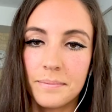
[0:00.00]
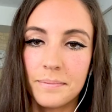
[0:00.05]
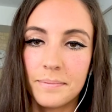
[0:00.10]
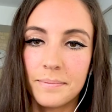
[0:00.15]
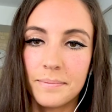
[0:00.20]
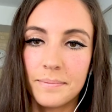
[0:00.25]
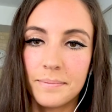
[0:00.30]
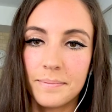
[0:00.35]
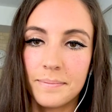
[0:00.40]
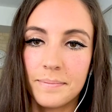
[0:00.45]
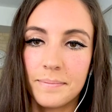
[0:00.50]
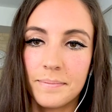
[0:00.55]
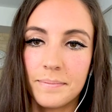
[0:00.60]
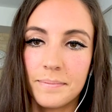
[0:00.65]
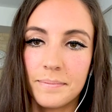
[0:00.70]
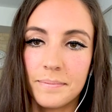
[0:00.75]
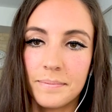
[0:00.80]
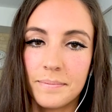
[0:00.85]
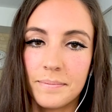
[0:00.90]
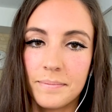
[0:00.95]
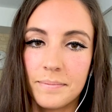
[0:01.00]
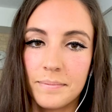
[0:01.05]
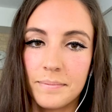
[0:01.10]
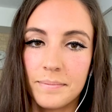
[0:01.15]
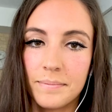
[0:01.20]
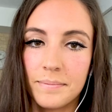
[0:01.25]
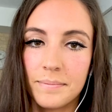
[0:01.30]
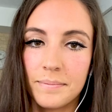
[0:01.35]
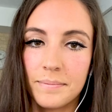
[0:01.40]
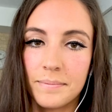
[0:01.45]

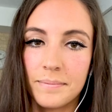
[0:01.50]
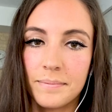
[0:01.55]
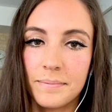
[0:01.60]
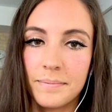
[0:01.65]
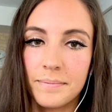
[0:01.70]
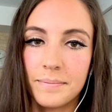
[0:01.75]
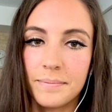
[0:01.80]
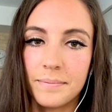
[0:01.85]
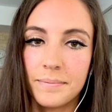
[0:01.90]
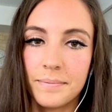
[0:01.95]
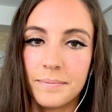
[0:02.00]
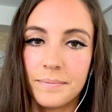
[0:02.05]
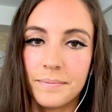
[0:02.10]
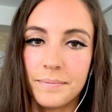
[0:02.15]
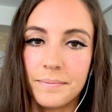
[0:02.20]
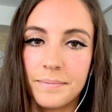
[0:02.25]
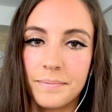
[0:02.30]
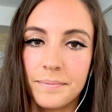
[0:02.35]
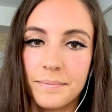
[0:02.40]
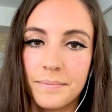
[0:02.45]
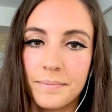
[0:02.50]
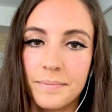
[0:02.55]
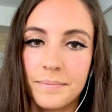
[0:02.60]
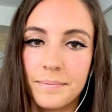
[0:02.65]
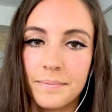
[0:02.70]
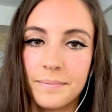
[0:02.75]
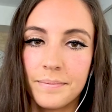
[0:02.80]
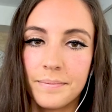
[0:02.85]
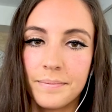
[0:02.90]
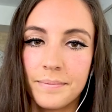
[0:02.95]

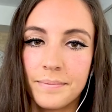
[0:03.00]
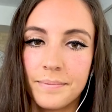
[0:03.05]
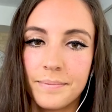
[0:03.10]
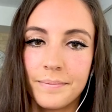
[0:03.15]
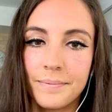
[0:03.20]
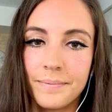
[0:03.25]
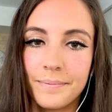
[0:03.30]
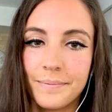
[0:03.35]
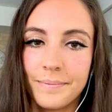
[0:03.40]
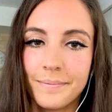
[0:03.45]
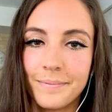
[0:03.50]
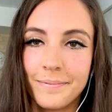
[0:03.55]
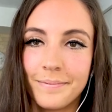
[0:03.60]
(not speaking)